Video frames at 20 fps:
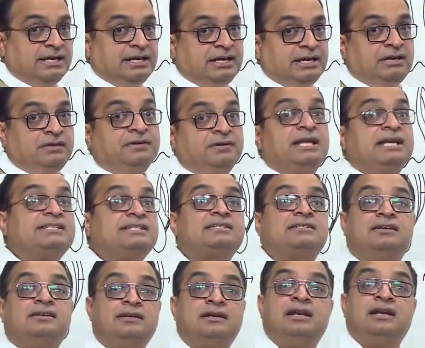Even
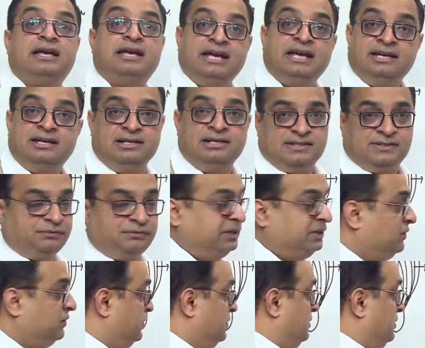external anal
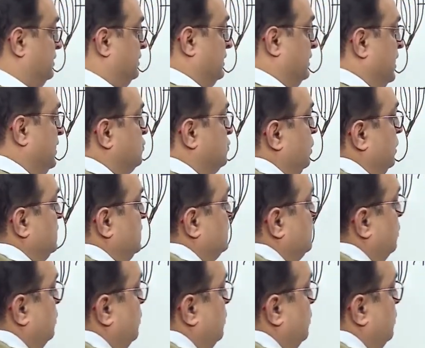sphincter, that also